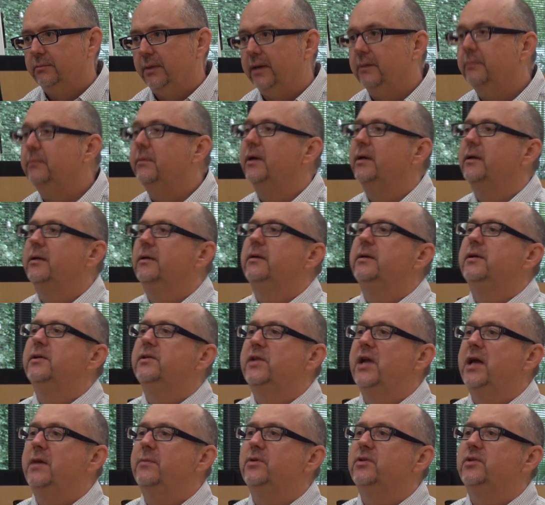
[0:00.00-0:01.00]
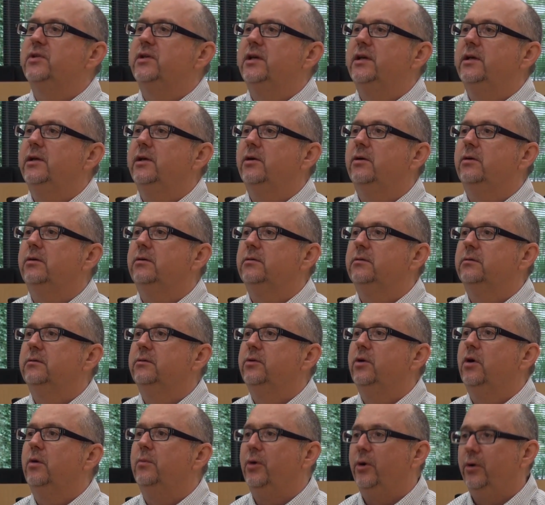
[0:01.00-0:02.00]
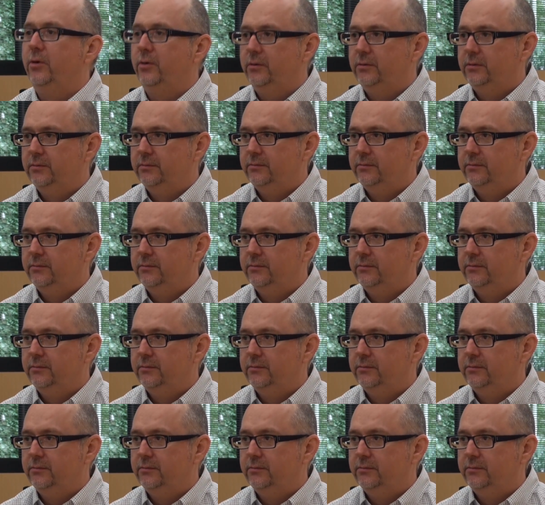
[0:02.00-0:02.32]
But his name is Hideo Nomo.